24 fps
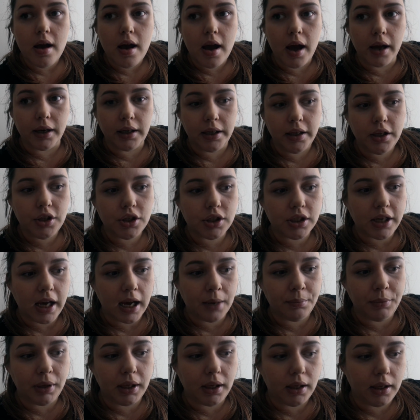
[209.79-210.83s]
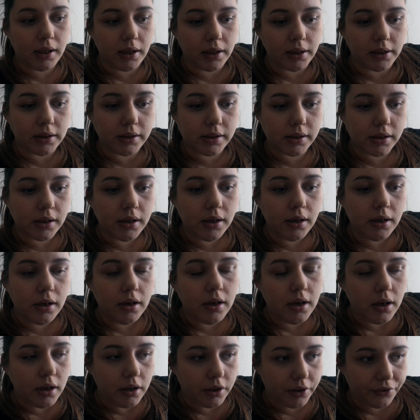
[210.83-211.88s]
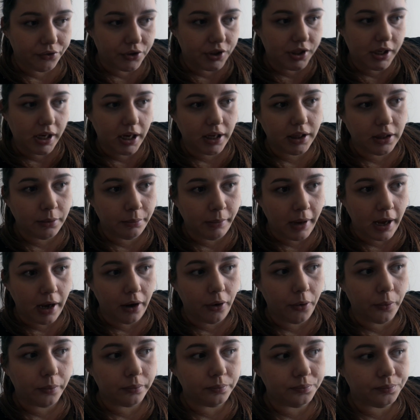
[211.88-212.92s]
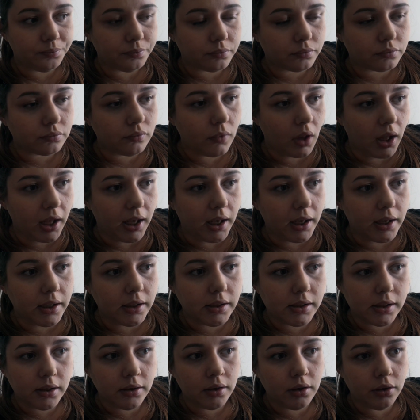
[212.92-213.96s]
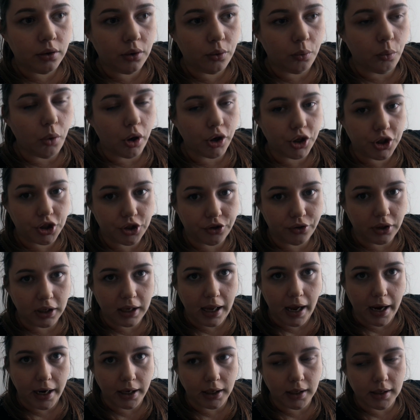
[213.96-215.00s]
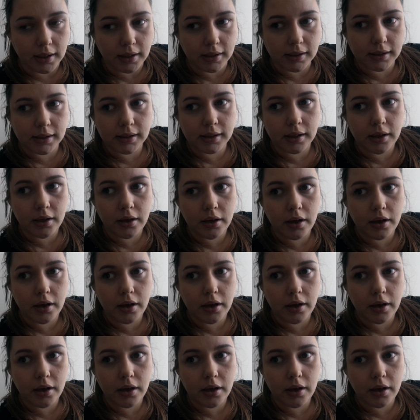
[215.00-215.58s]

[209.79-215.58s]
And each time you eat, you have to take them out, eat, wash your aligners,